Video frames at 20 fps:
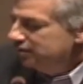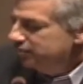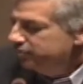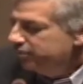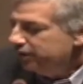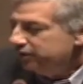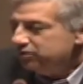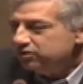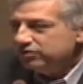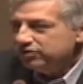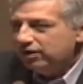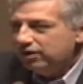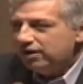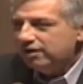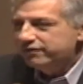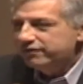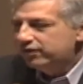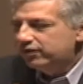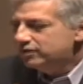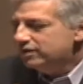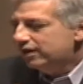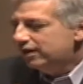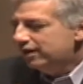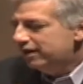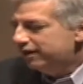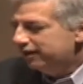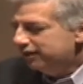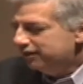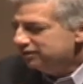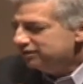Butter's law of
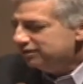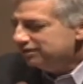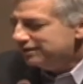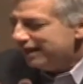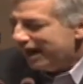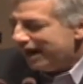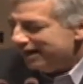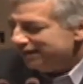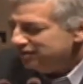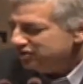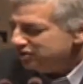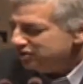photonics. Data